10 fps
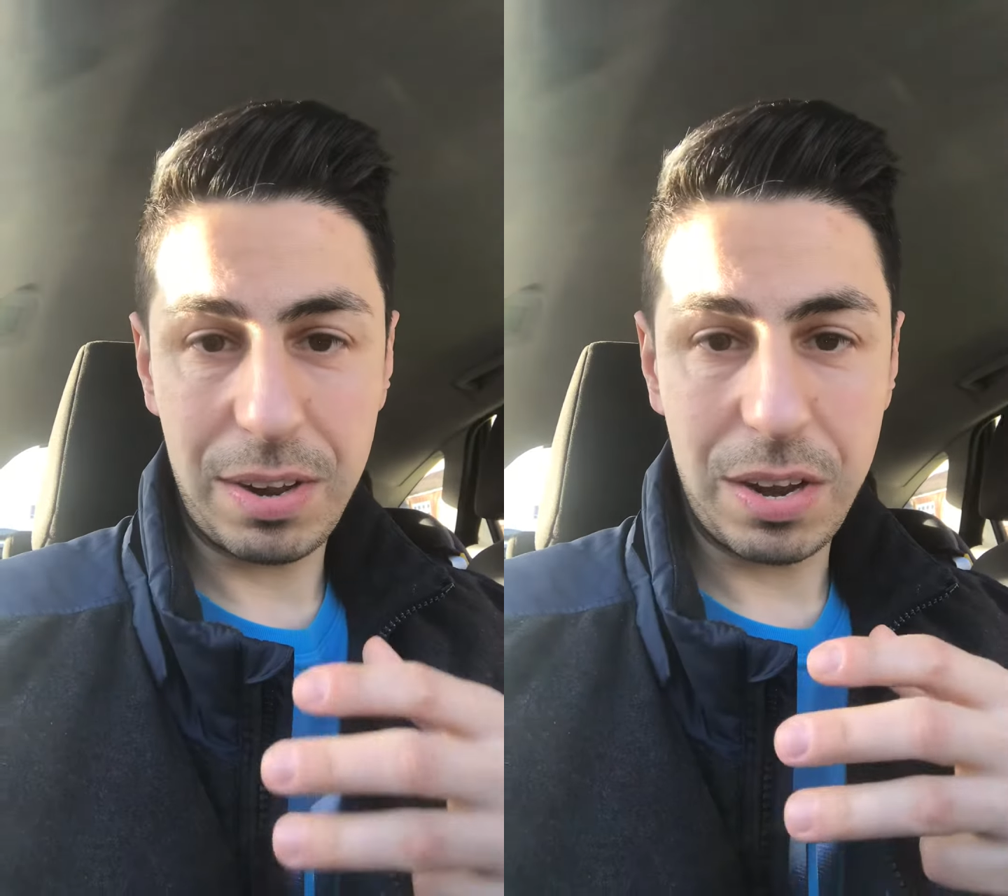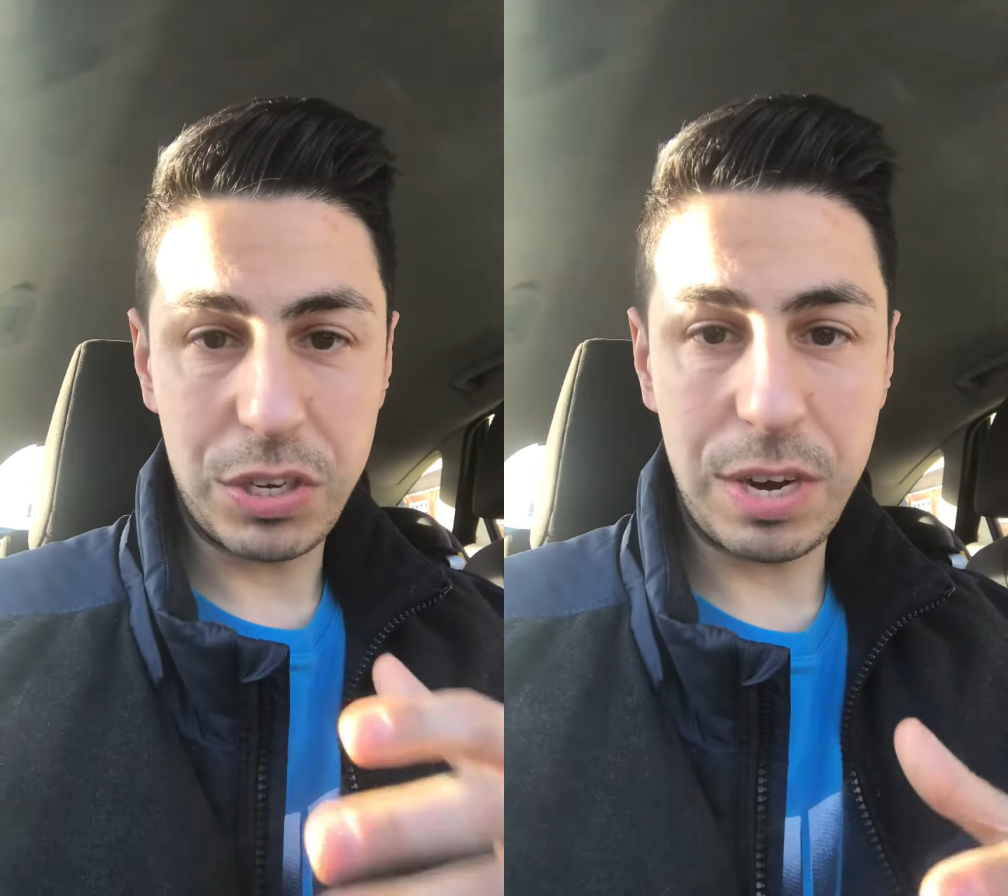
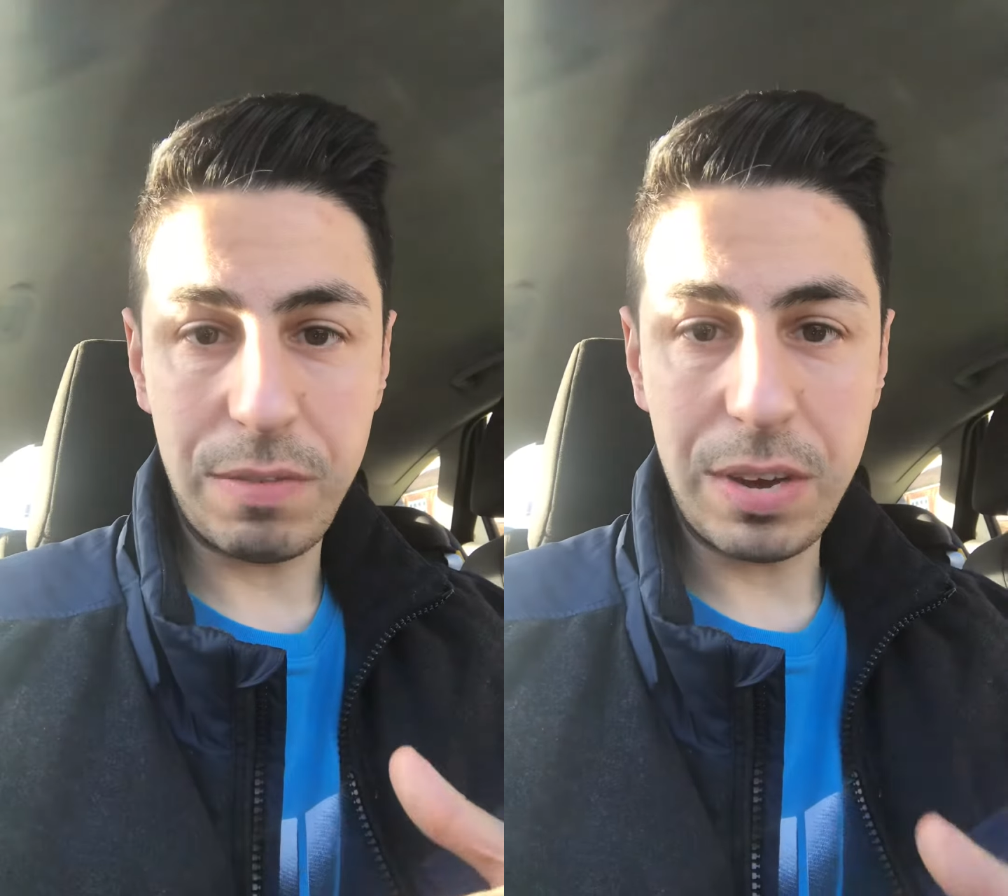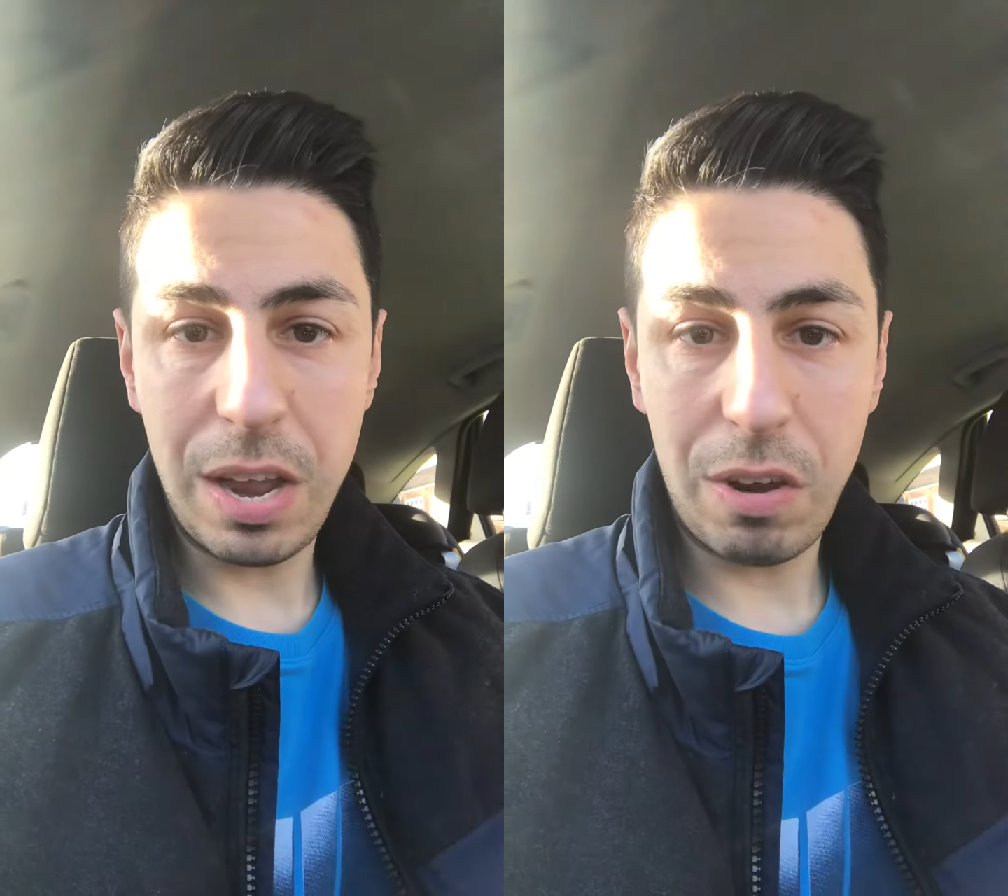
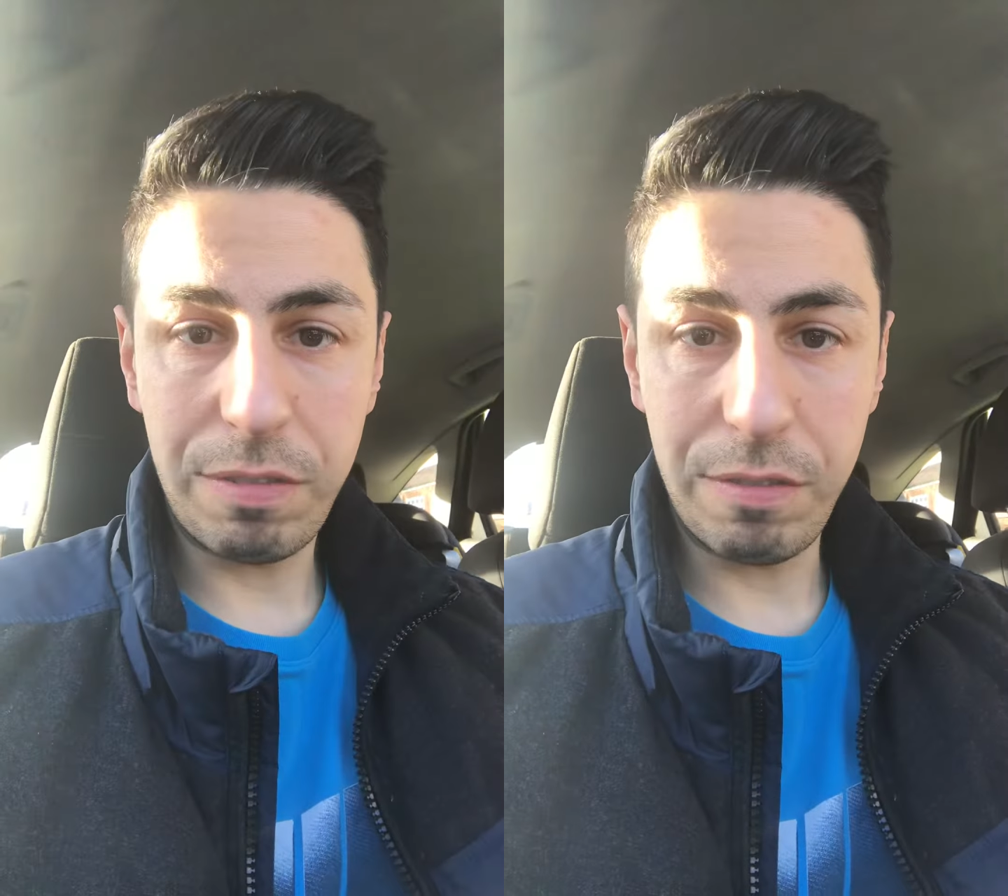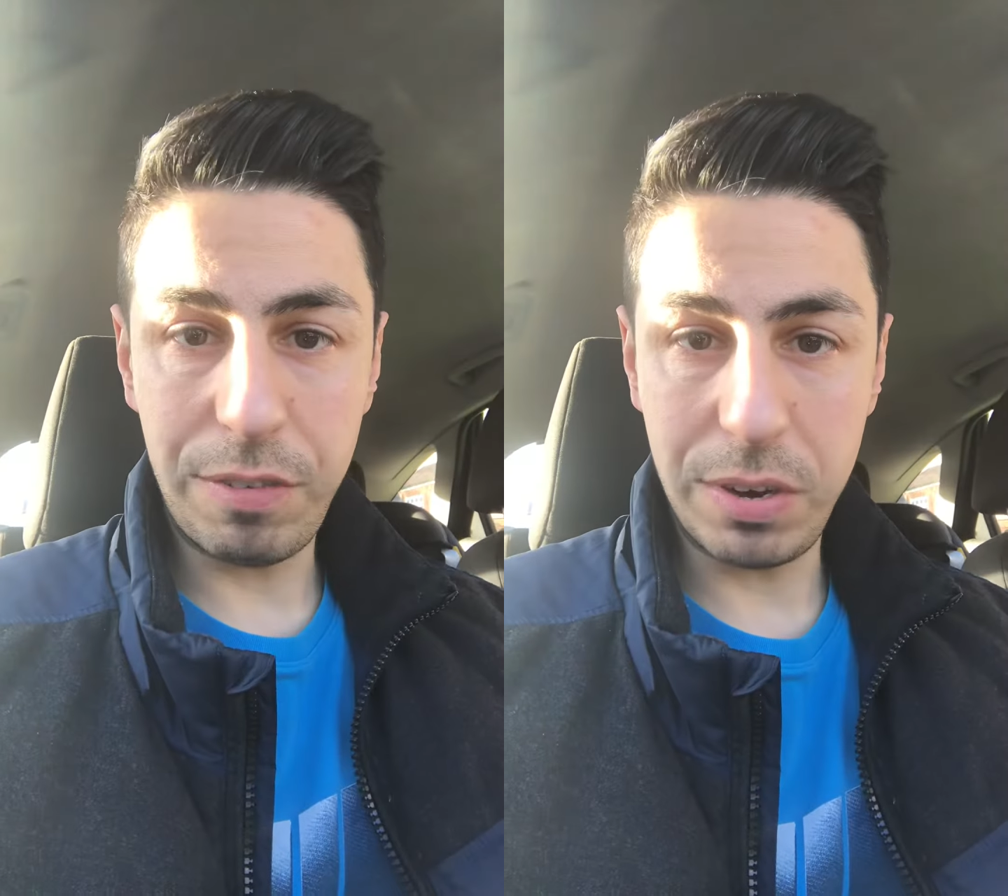achieving your health
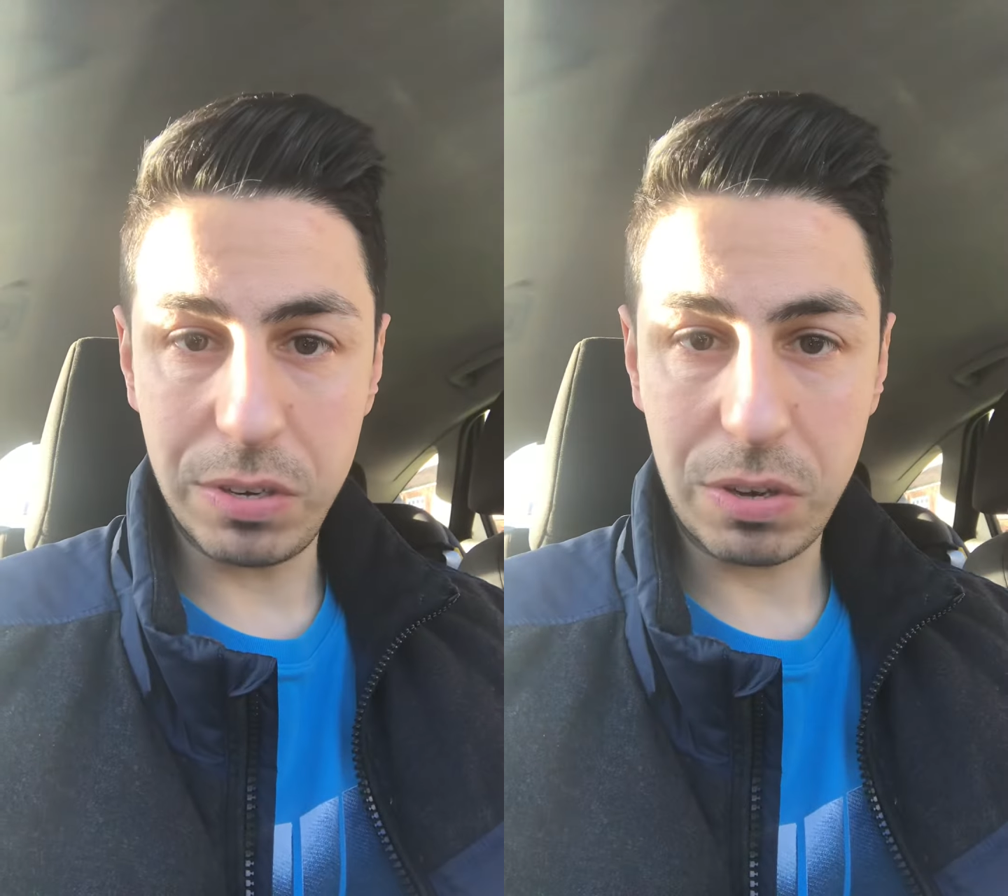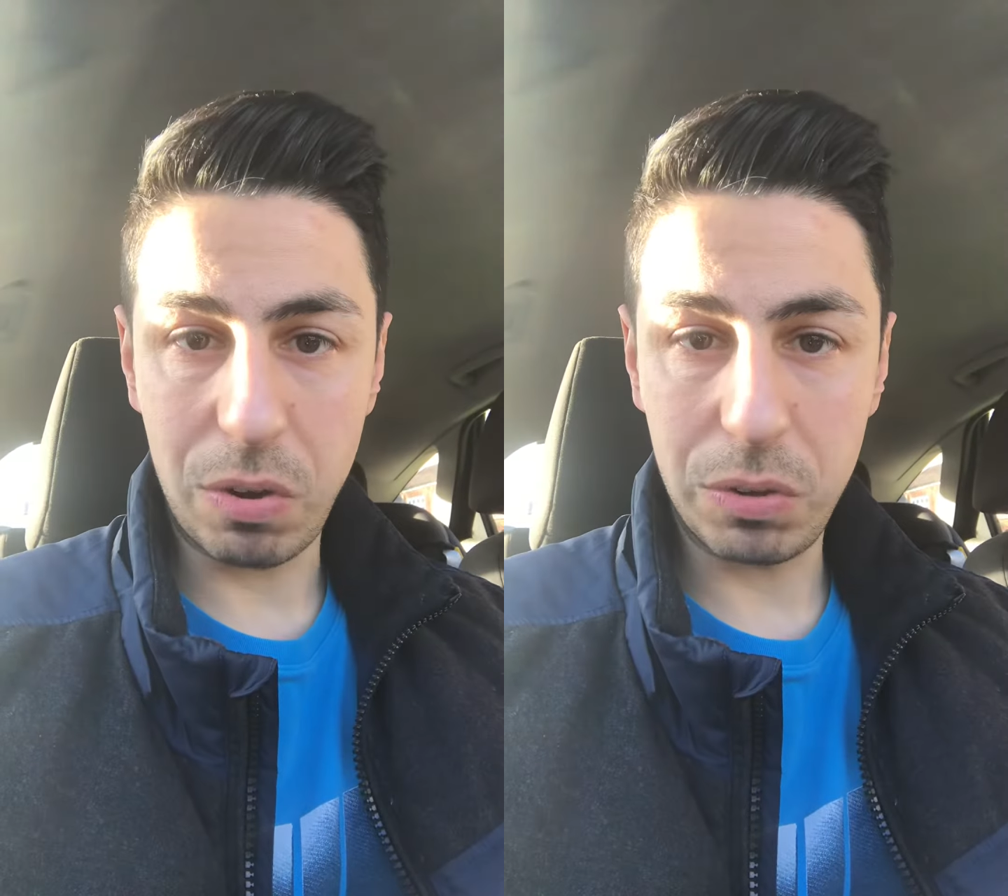and
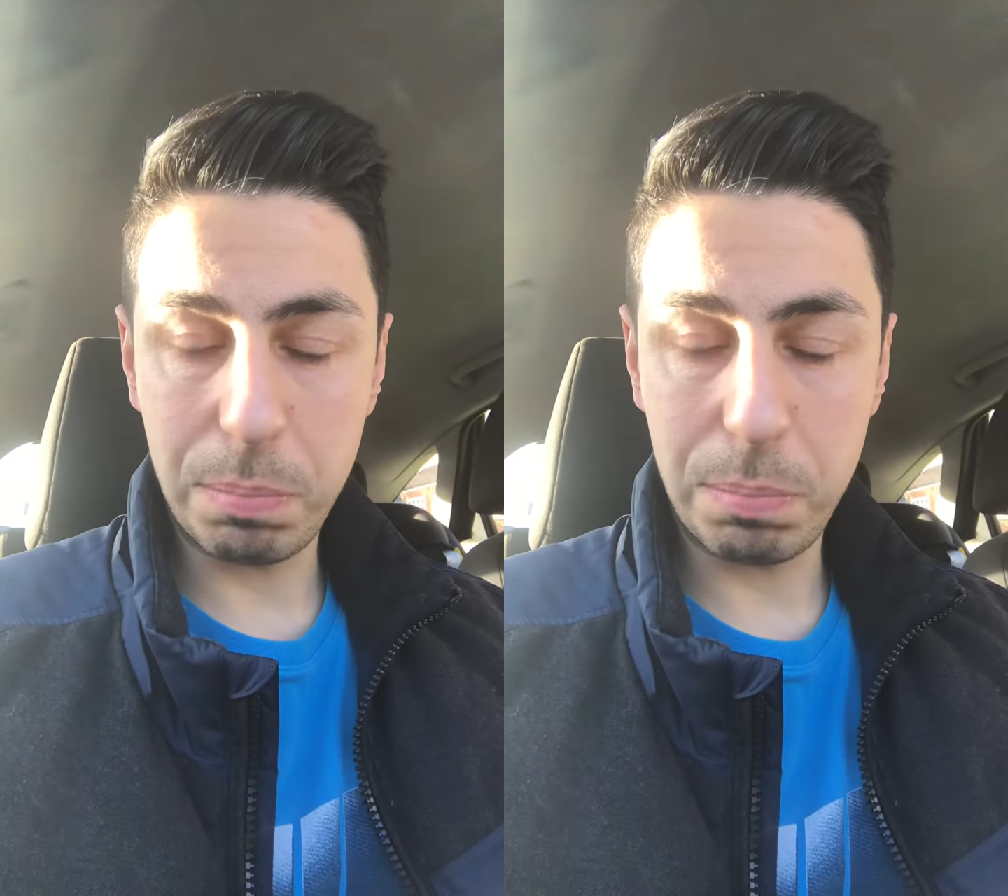fitness goals.